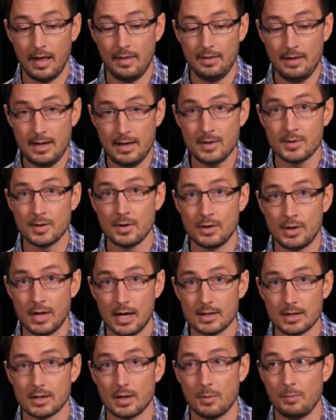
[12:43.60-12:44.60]
And these are
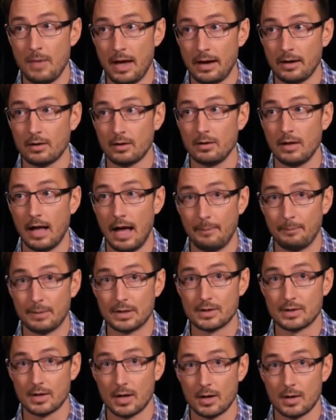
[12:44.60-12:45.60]
just the medical
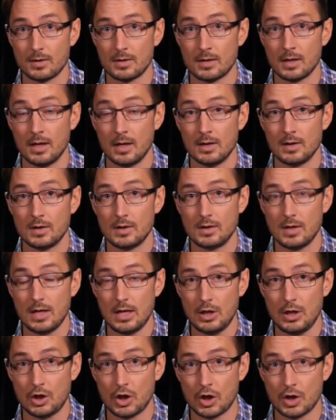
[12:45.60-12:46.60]
episodes,
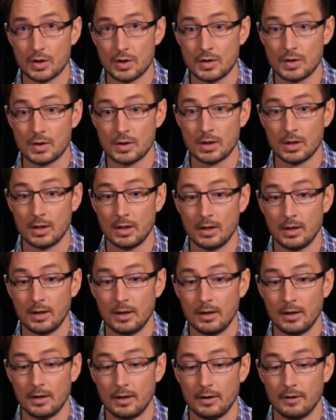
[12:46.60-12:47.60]
seizures,
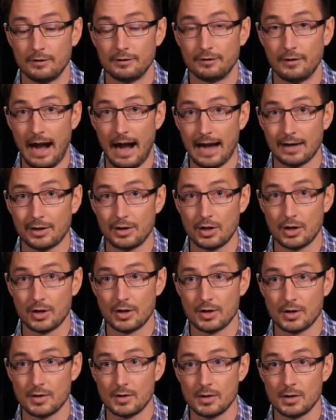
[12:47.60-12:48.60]

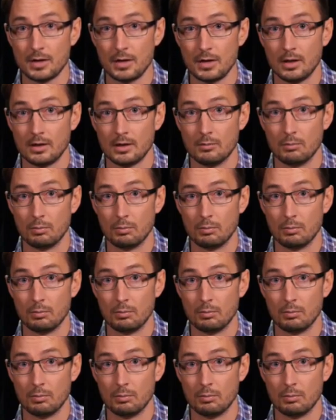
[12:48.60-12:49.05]
fractures,